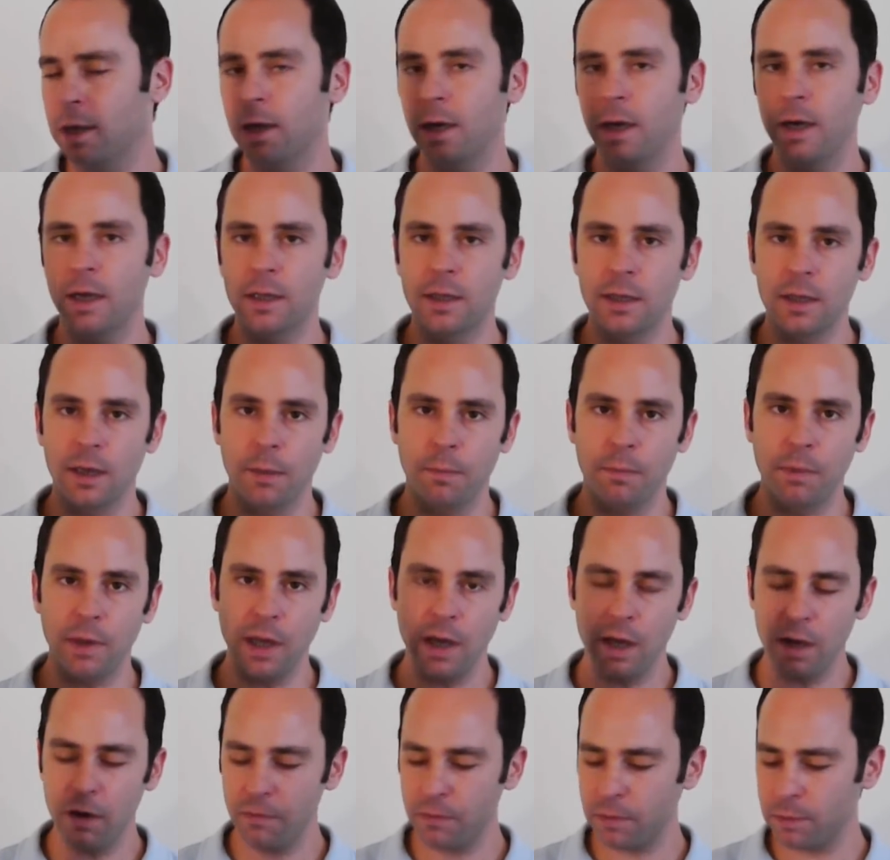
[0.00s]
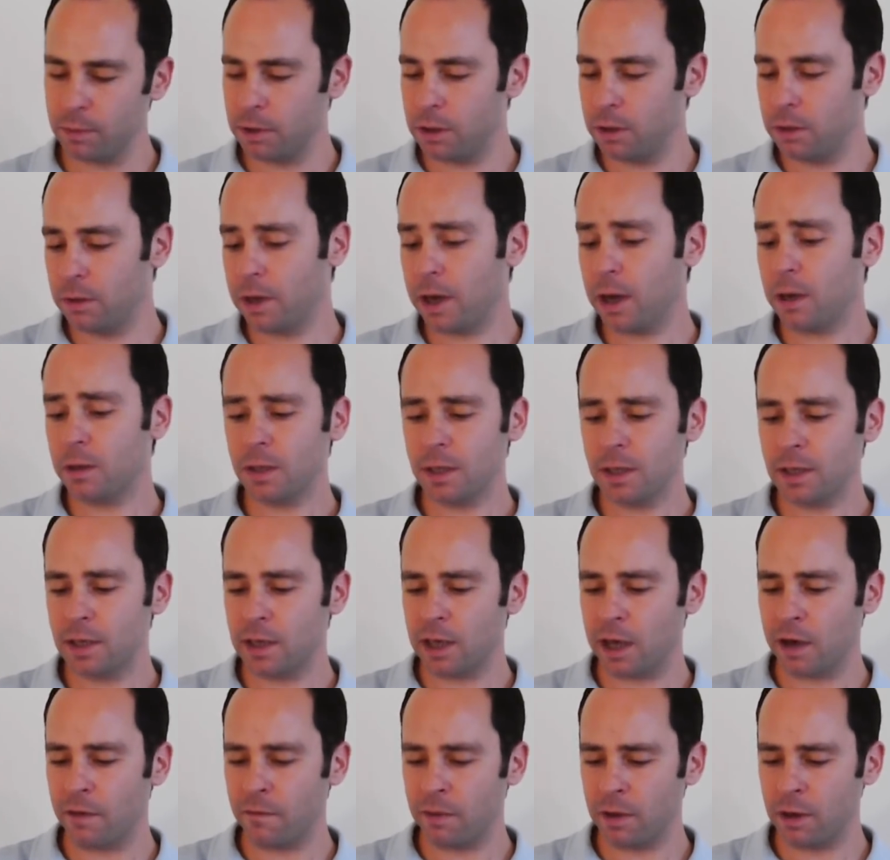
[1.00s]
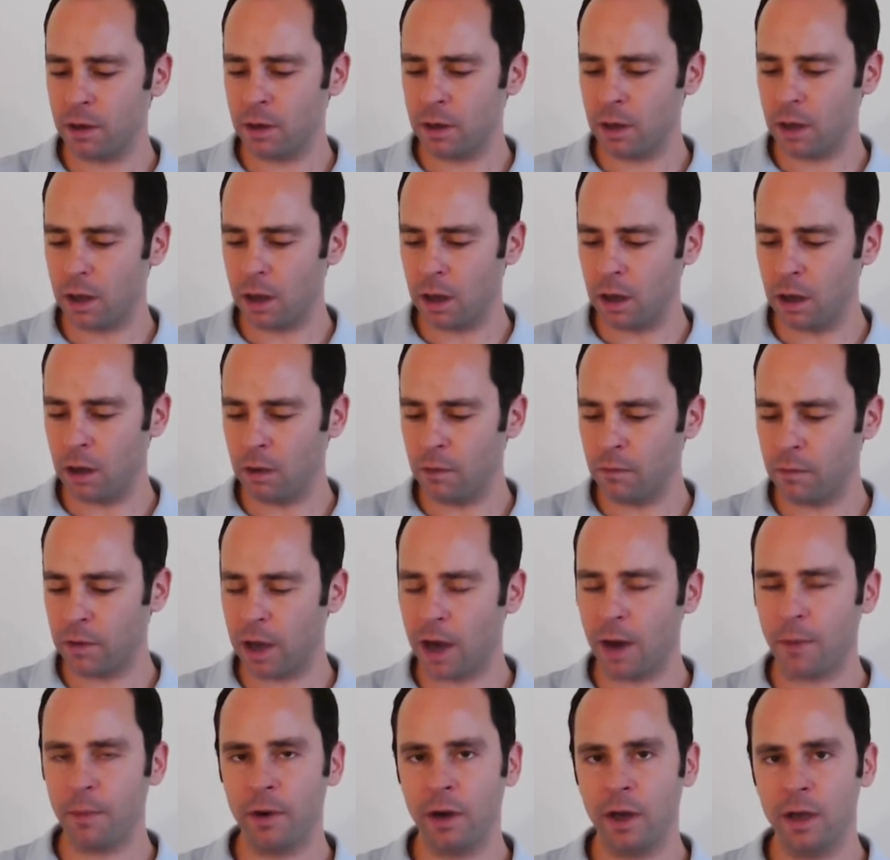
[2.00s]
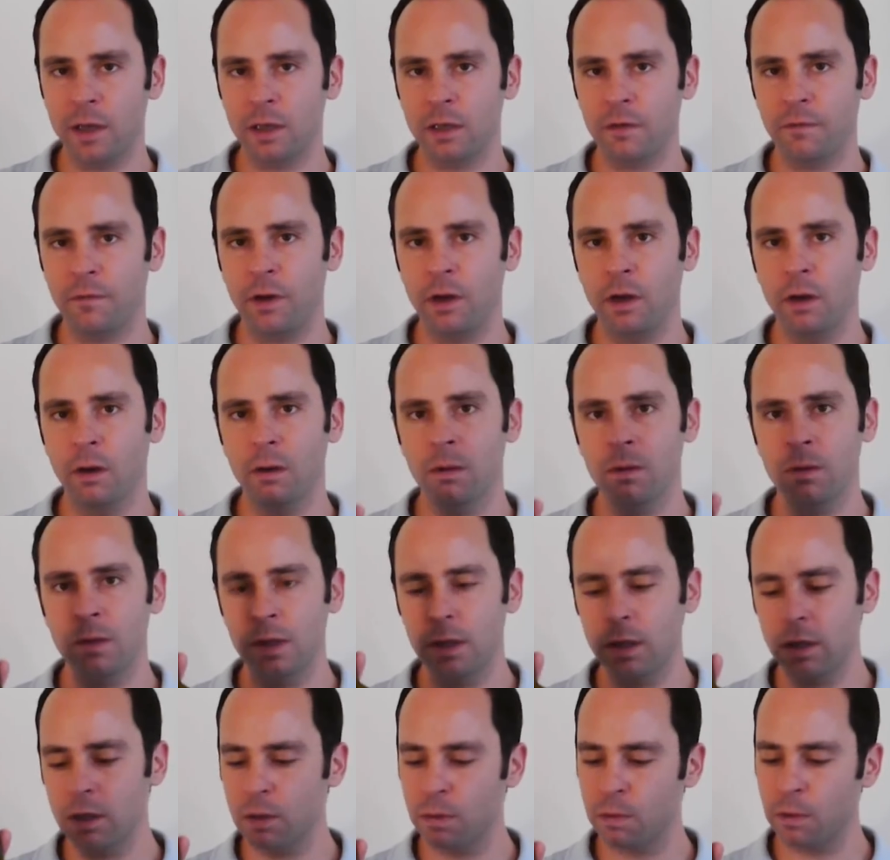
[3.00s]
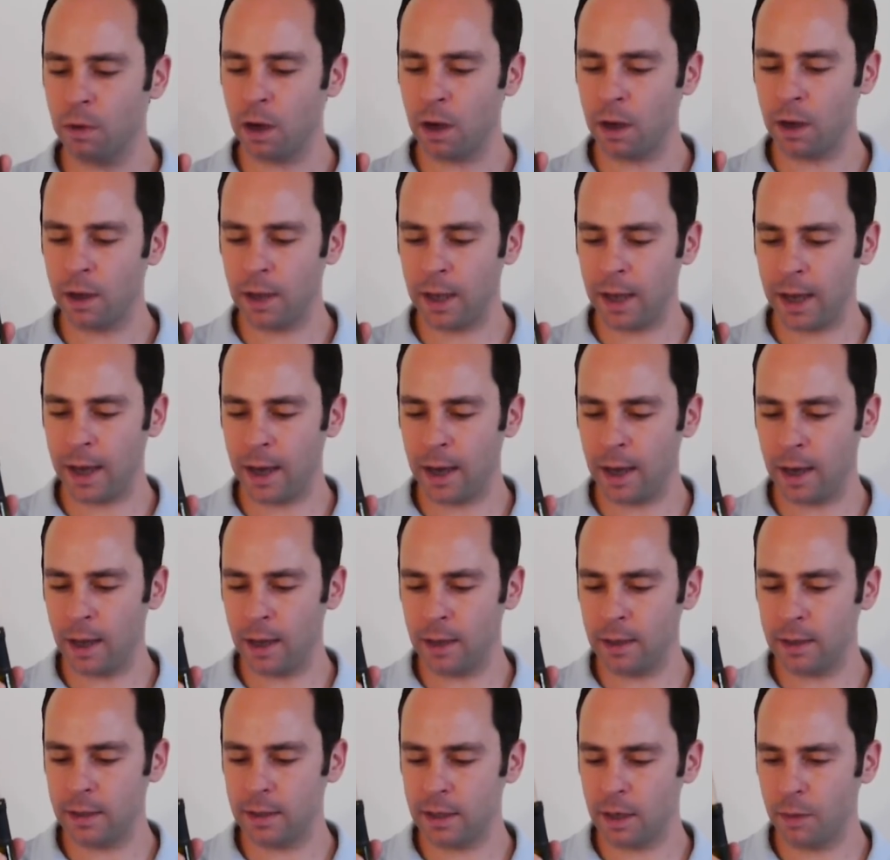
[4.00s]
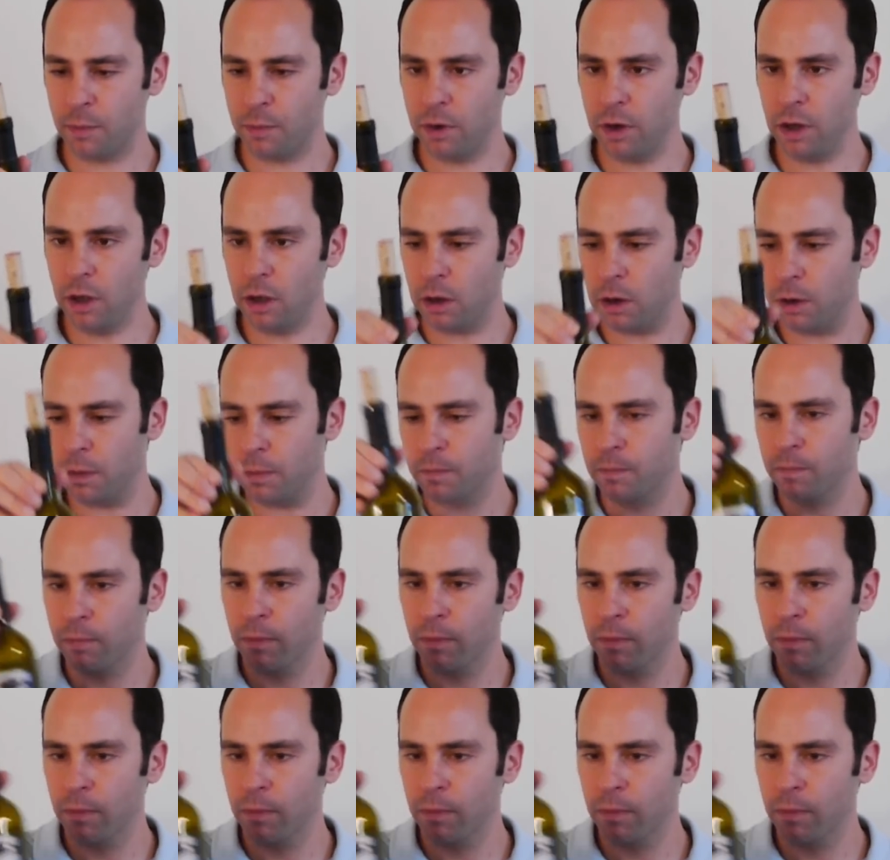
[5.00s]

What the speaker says: It's a blend from 2007 of Cabernet Sauvignon, Syrah, and Tempranillo.